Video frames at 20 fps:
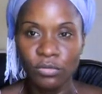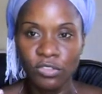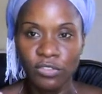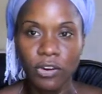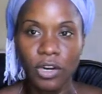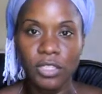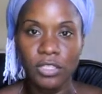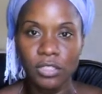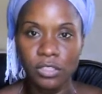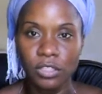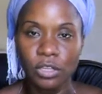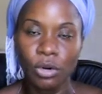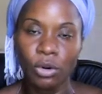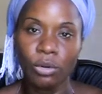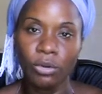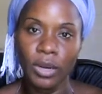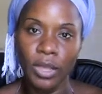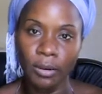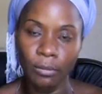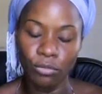move on to
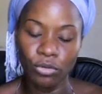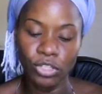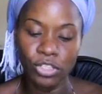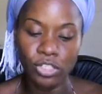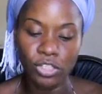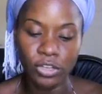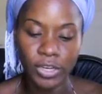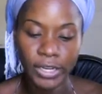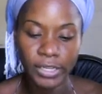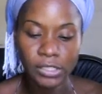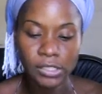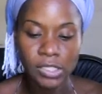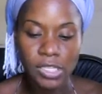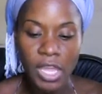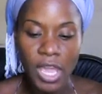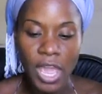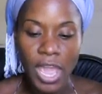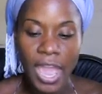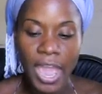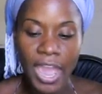tone and moisturize.
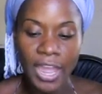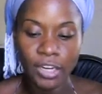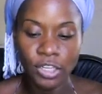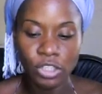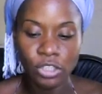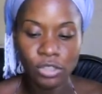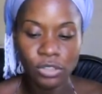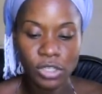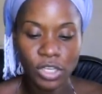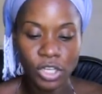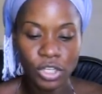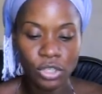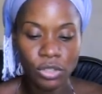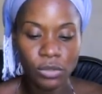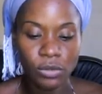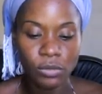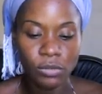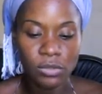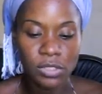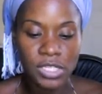And you can
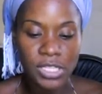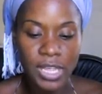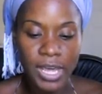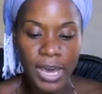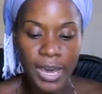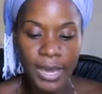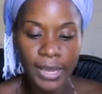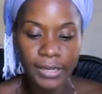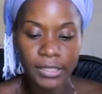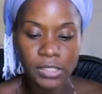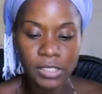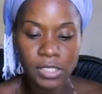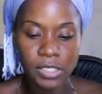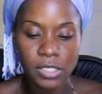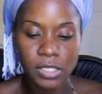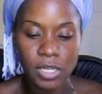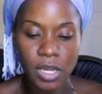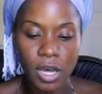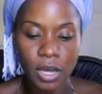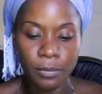use that
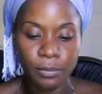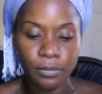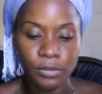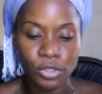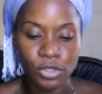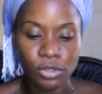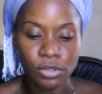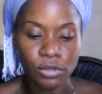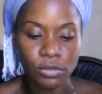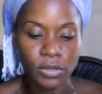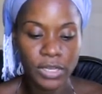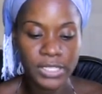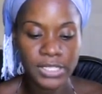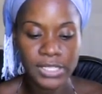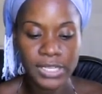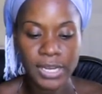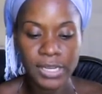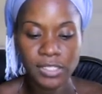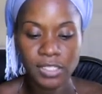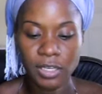up to, it
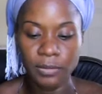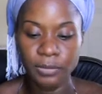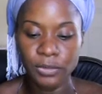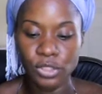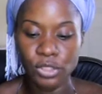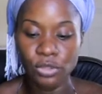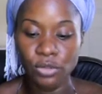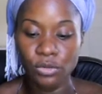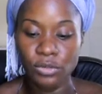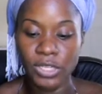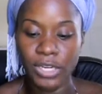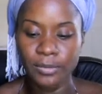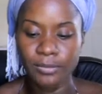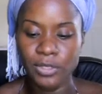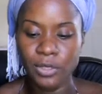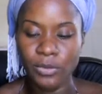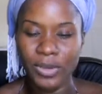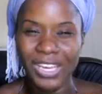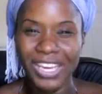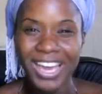says up to 2
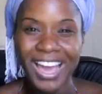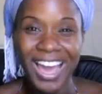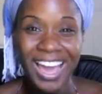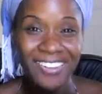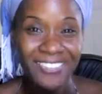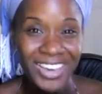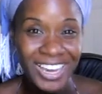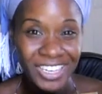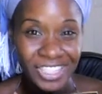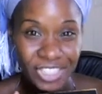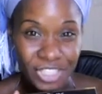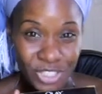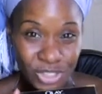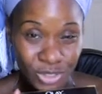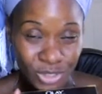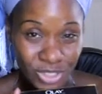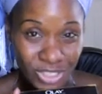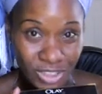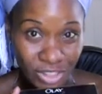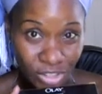times a week. I've actually
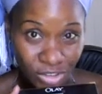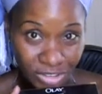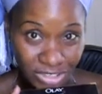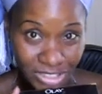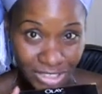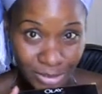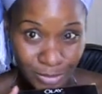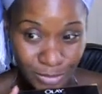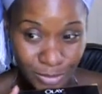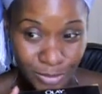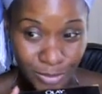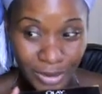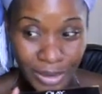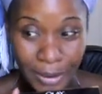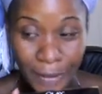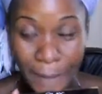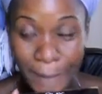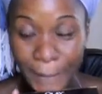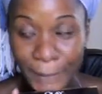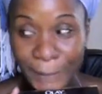used it 3 times a week,
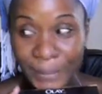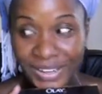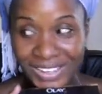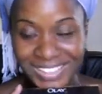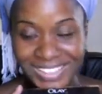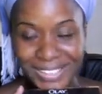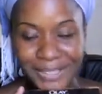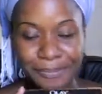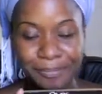but